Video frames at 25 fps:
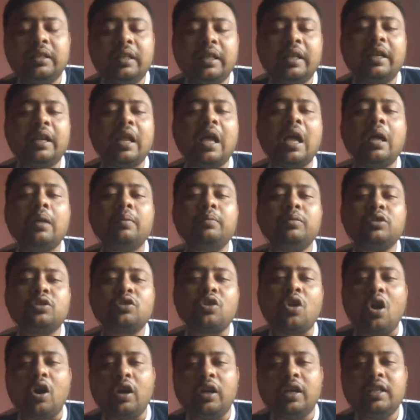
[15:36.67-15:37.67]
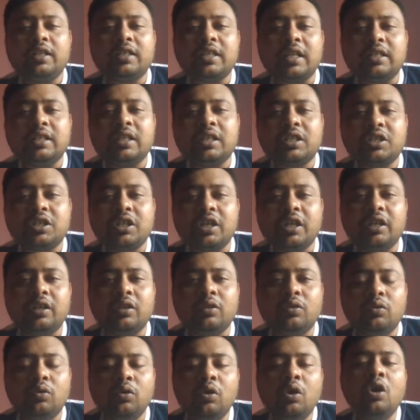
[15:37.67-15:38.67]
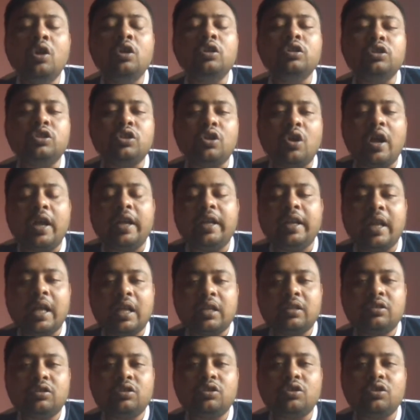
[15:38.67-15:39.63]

then I'm strongly suggesting you join us.